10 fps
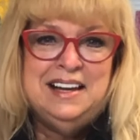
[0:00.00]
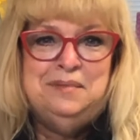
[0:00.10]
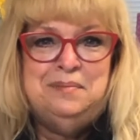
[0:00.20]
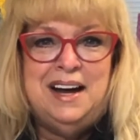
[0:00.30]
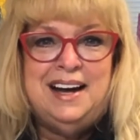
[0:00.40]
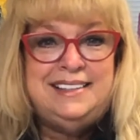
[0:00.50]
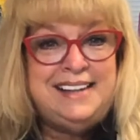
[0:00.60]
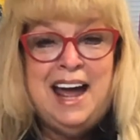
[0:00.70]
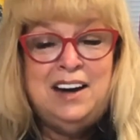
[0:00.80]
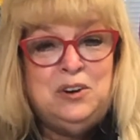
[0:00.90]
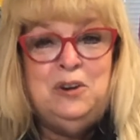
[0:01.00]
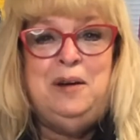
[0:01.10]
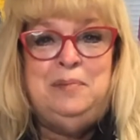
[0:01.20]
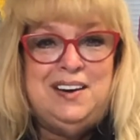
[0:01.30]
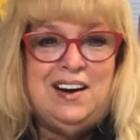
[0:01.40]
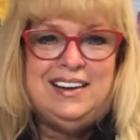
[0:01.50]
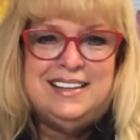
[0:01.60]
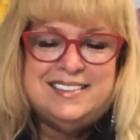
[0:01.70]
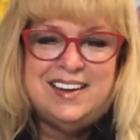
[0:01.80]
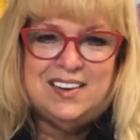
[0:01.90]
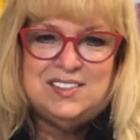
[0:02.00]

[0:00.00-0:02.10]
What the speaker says: my dad grew up in Arkansas,